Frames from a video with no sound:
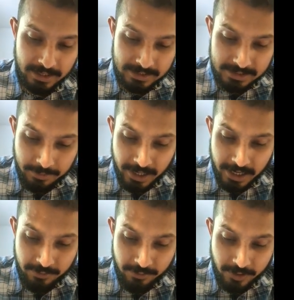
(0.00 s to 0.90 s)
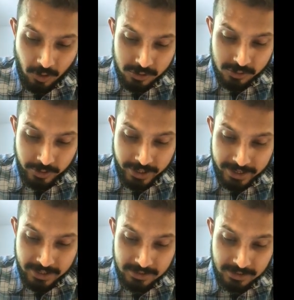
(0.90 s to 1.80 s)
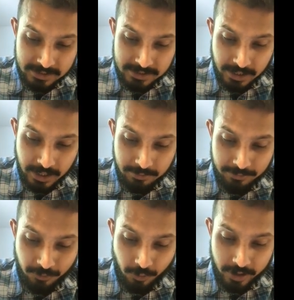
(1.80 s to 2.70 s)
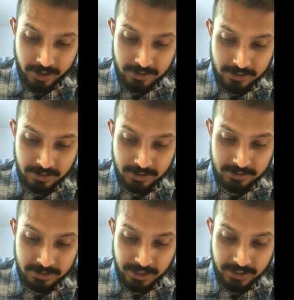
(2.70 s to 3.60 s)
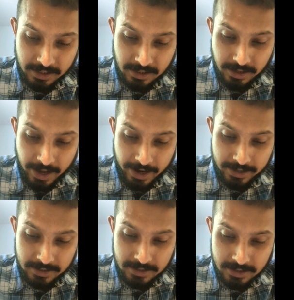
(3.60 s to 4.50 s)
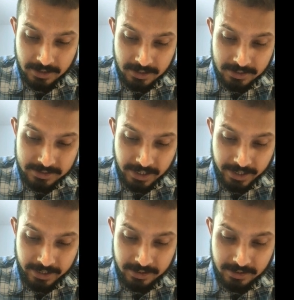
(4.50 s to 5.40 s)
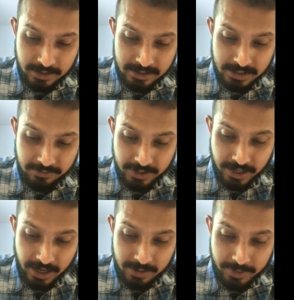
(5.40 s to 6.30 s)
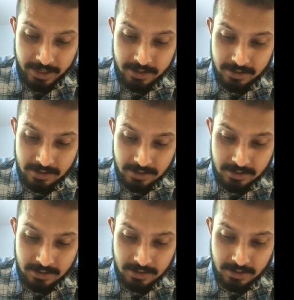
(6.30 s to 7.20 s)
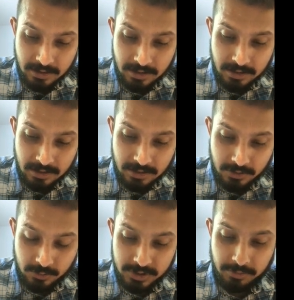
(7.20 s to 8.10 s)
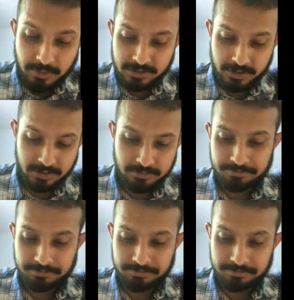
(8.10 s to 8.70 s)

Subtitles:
Similarly, we will also get the same for the signal at second receiving element, 2 sigma square